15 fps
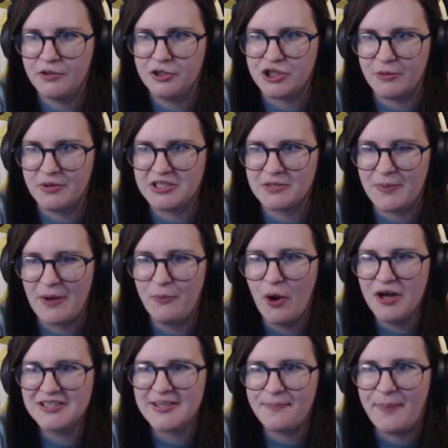Why is...
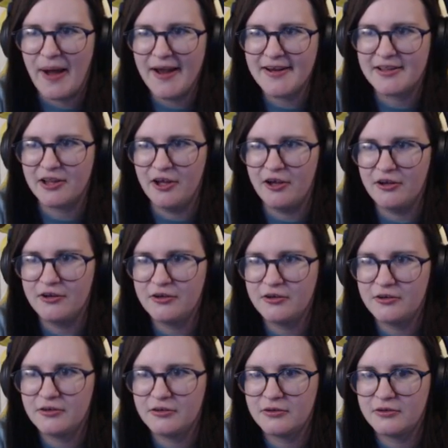a
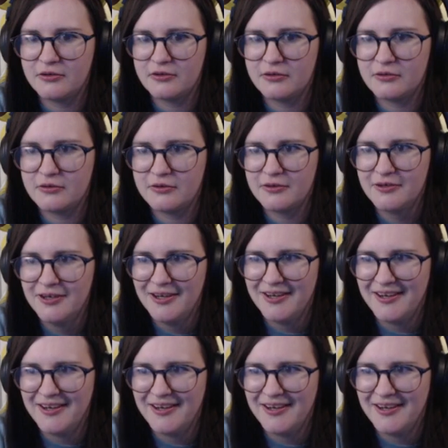pikelet?